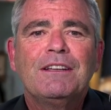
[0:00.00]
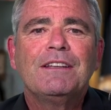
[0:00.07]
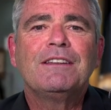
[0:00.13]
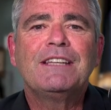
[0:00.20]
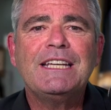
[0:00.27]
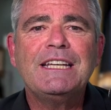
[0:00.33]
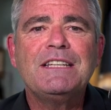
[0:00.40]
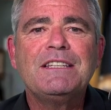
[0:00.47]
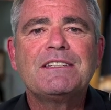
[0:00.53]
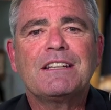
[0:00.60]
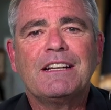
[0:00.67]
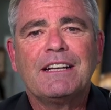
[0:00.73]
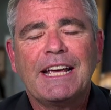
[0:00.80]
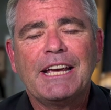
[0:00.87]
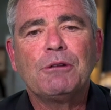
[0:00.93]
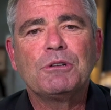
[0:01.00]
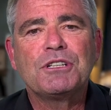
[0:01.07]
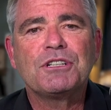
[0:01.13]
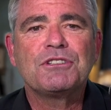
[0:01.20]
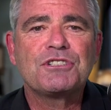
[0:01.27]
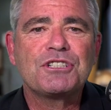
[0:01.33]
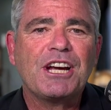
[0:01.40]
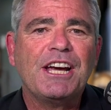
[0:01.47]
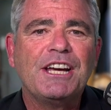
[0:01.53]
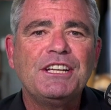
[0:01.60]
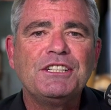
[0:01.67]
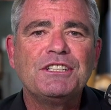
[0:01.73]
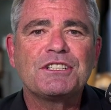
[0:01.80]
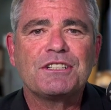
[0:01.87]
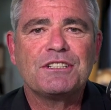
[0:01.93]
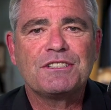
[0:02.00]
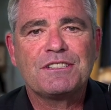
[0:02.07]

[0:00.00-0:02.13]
These languages change,